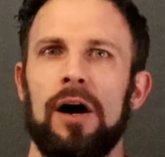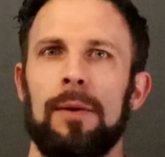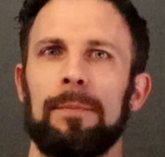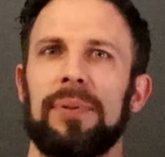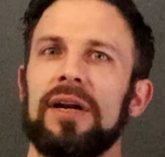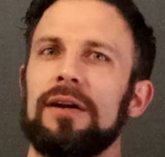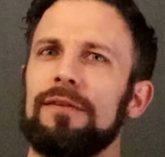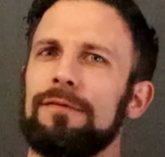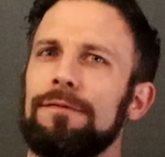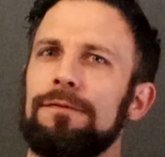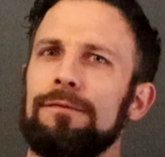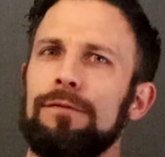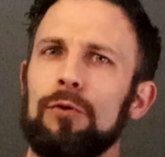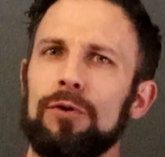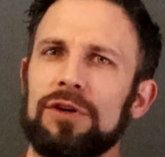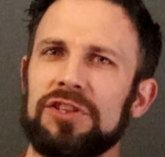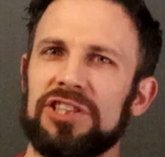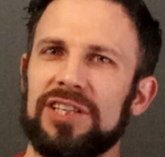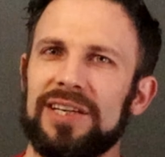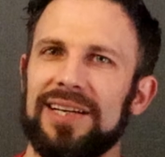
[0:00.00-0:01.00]
But
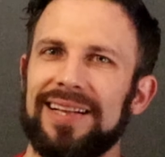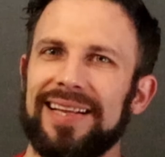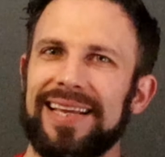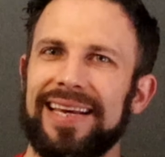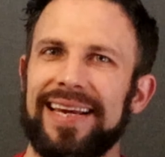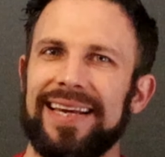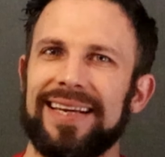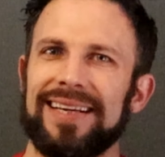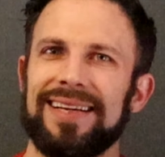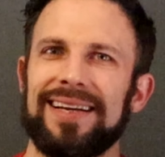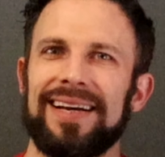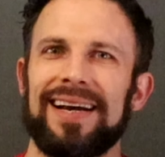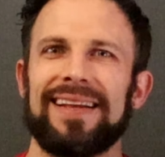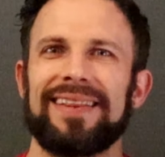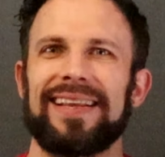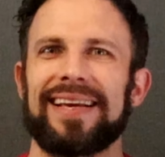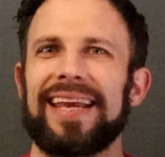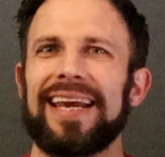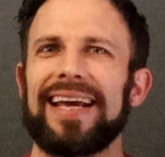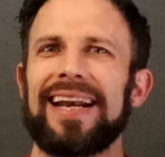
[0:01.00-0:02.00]
unfortunately,
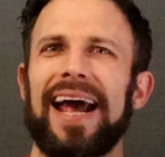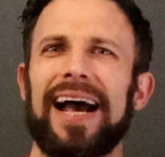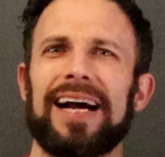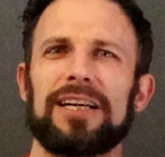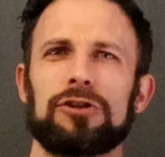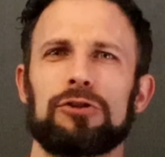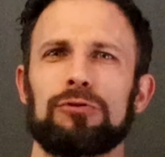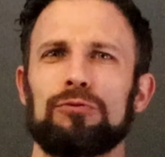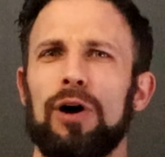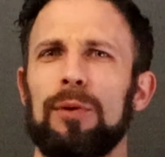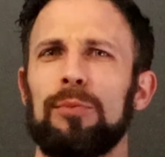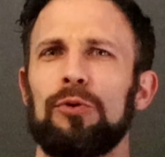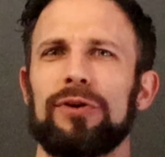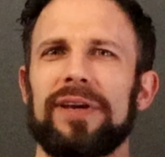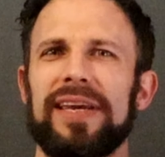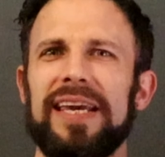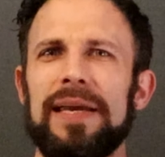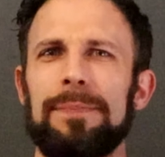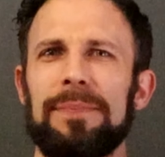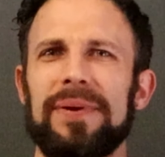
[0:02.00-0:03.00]
the kid had trouble
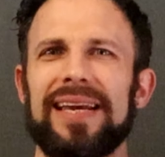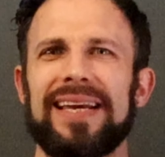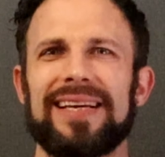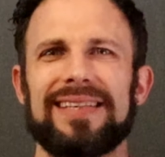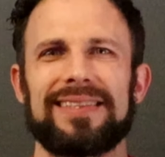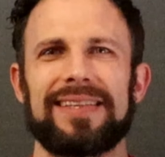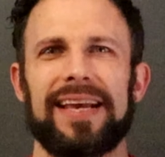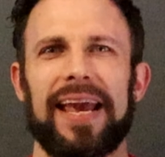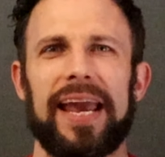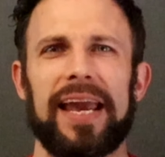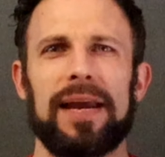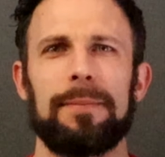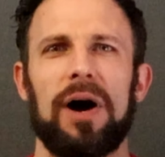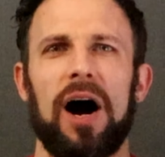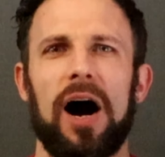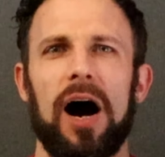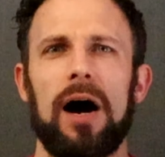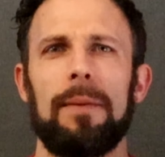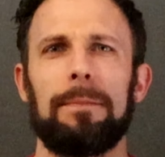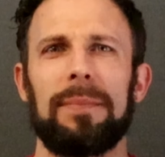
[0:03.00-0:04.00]
keeping his game
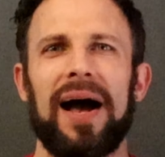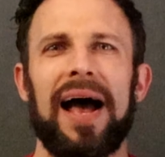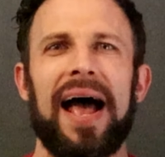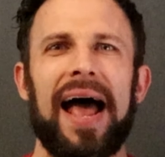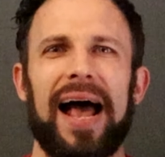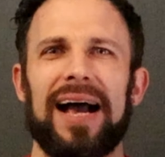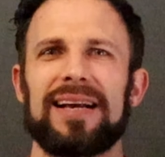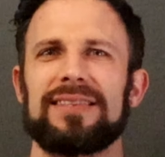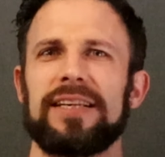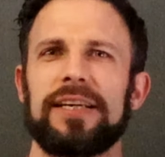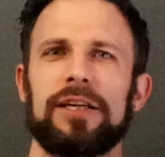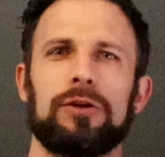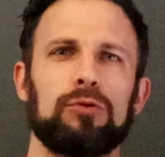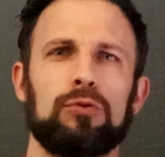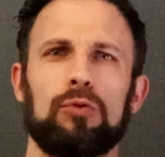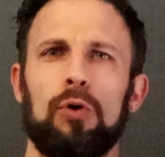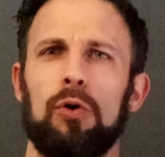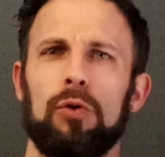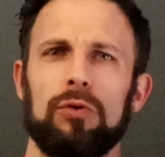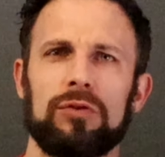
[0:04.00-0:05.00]
up as he
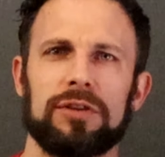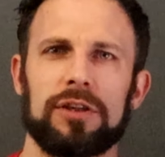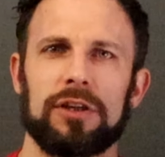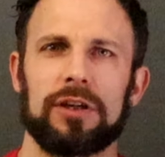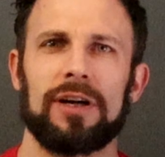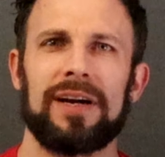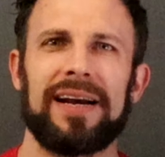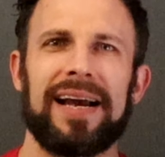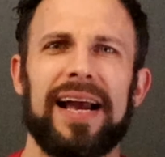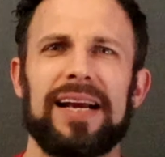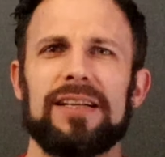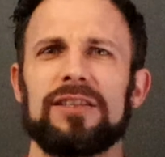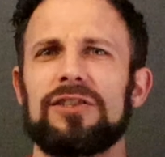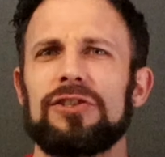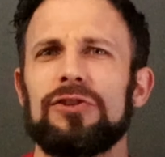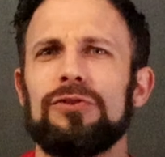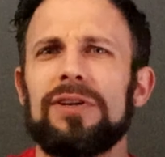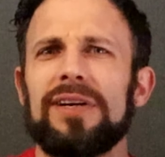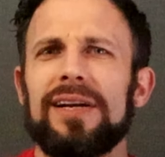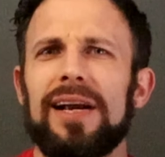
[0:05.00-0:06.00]
grew older, and
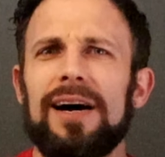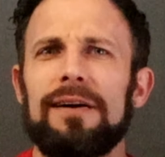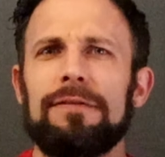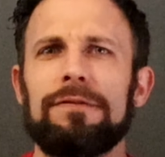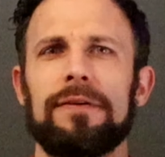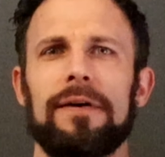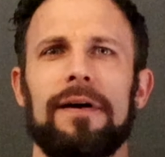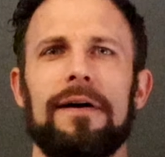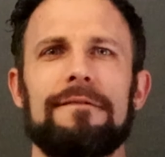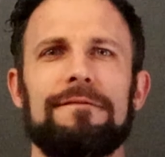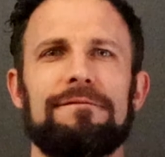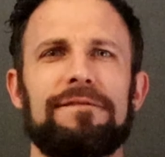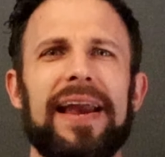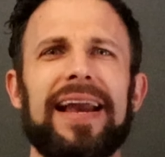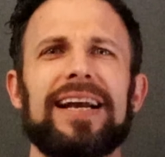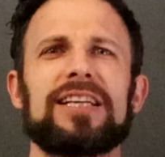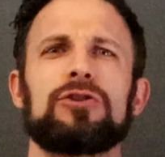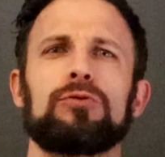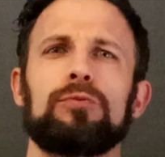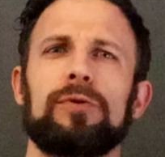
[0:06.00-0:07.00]
soon enough,
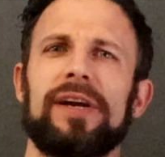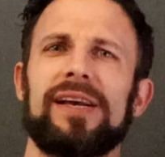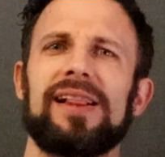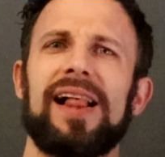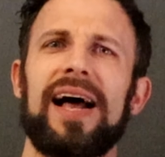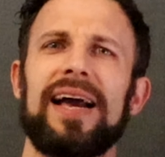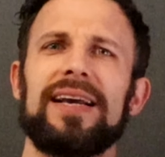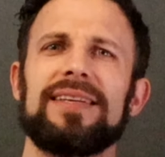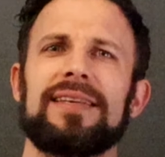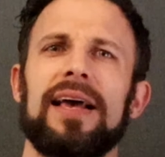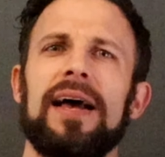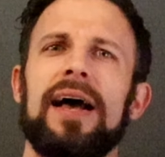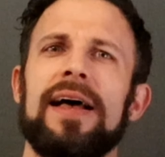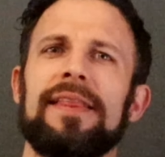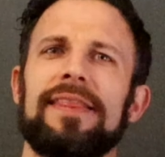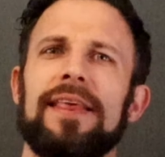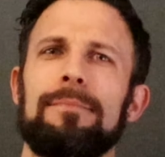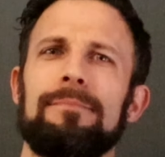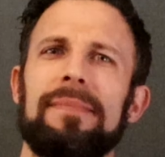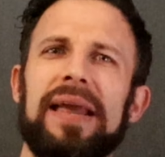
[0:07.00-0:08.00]
fans realized
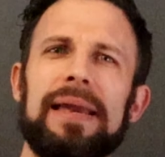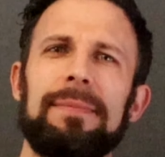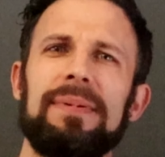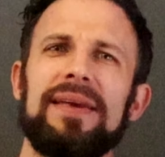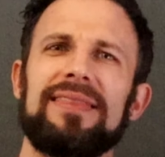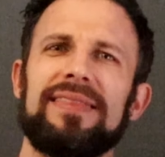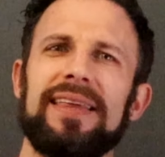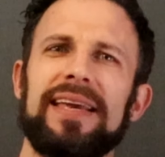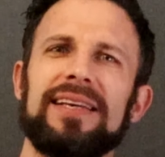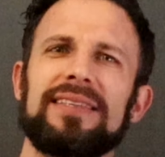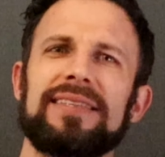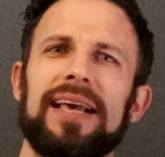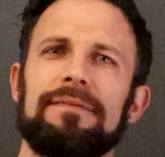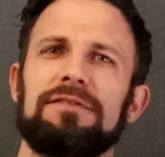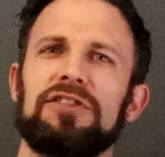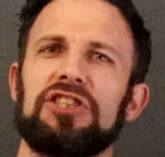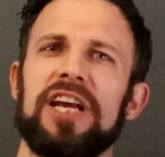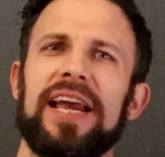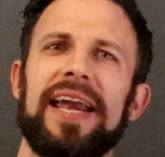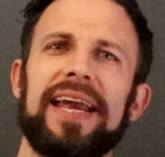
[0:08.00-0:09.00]
that maybe things
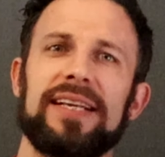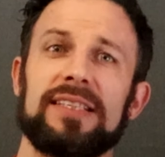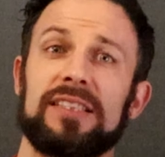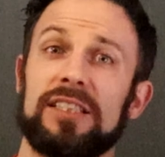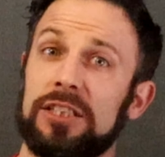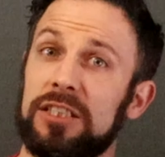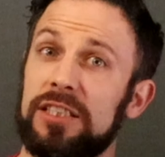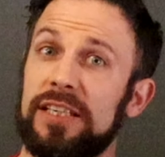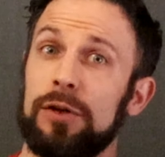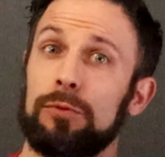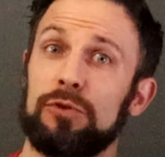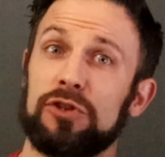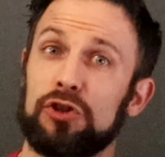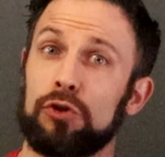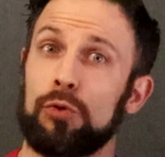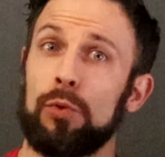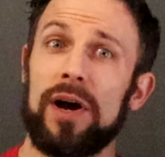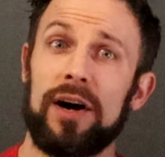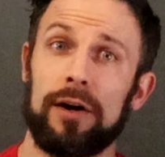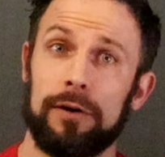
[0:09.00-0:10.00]
have changed since he was
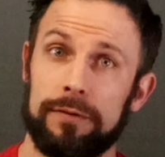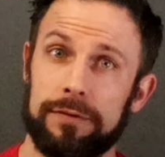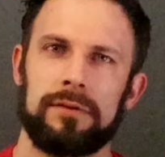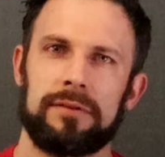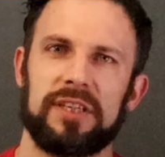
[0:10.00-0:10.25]
12.